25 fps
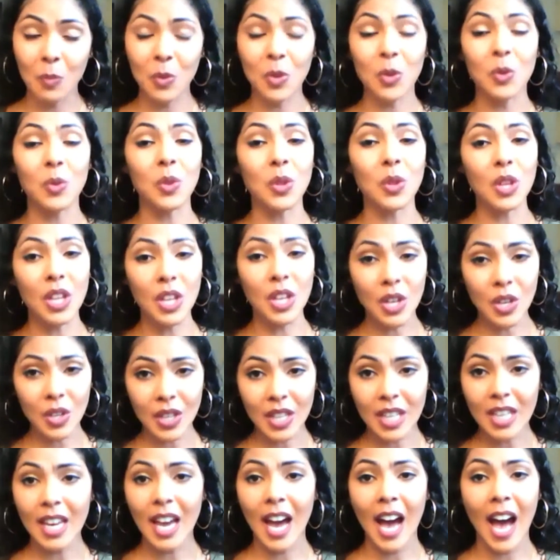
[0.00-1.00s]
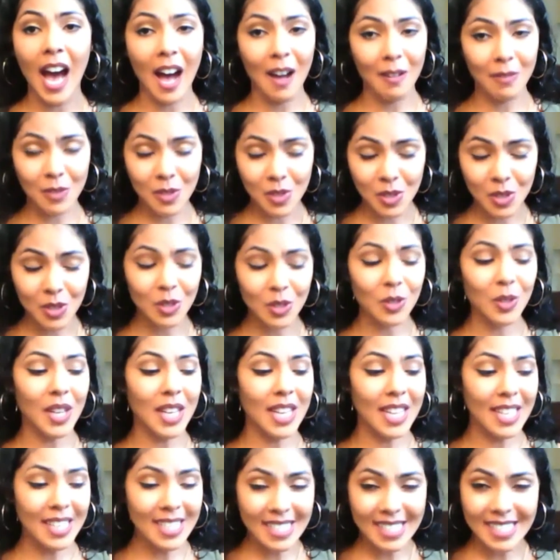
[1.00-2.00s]
You literally have to
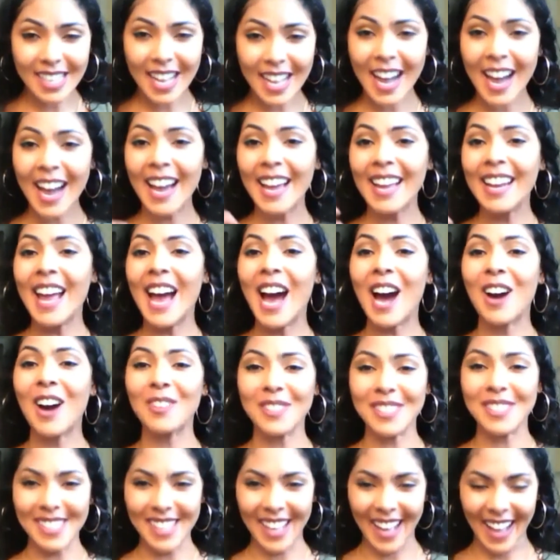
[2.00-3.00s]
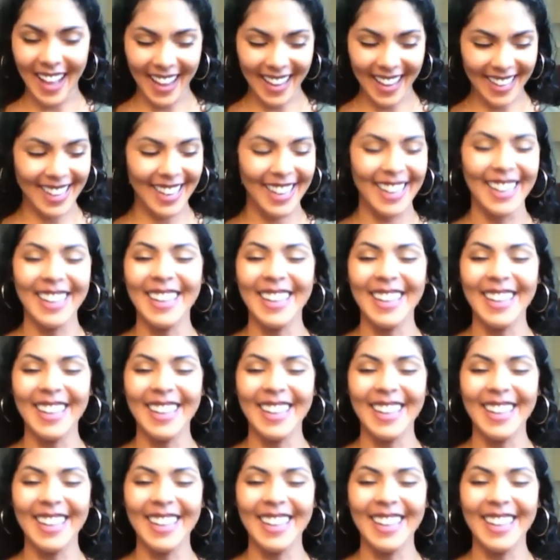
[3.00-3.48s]
inside, outside.